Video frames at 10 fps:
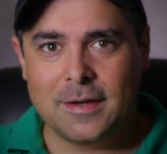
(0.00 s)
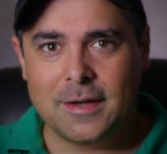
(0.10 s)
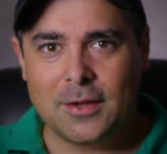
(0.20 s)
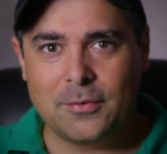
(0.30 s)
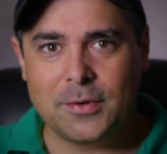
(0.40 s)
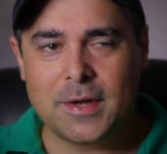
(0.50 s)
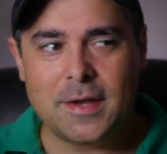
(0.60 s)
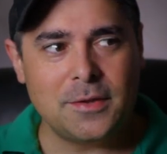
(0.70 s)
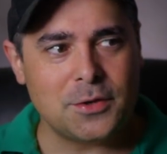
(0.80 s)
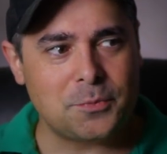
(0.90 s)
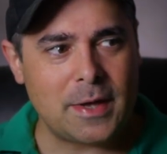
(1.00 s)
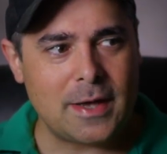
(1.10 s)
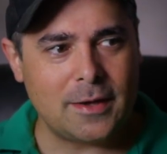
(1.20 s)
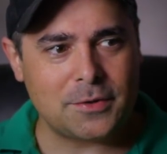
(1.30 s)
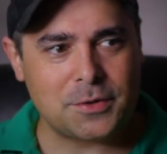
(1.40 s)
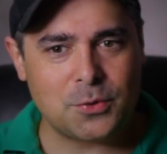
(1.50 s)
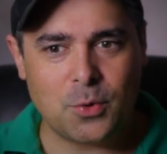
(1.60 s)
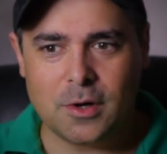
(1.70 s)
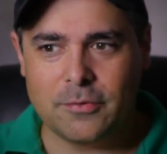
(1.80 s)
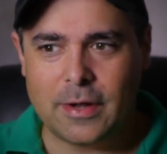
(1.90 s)
hell of a day these past
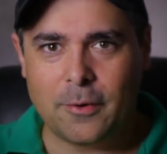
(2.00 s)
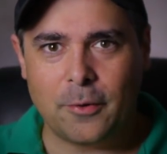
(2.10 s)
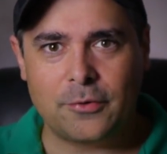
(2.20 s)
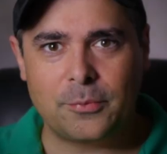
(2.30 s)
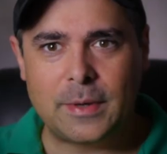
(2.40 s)
12 hours,